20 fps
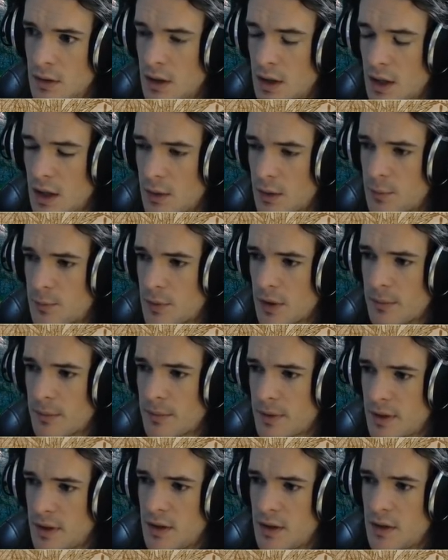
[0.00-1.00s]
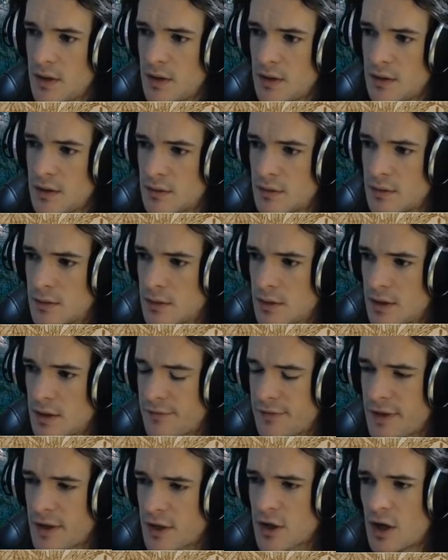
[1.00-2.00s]
I would probably,
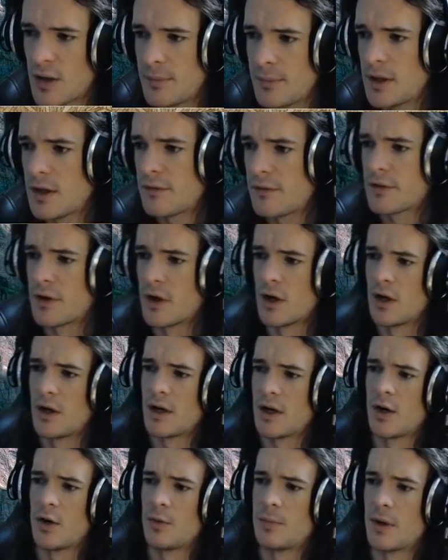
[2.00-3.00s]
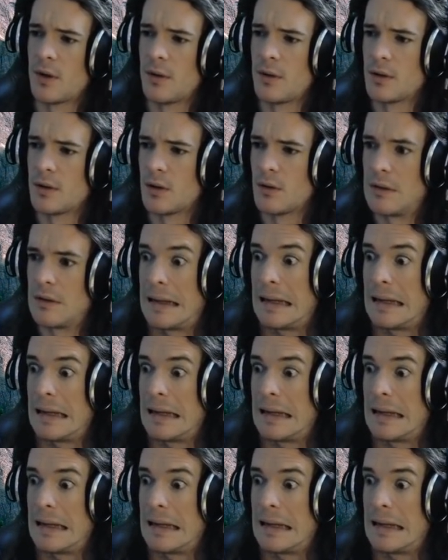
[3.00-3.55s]
if they caught me off guard, I would probably go,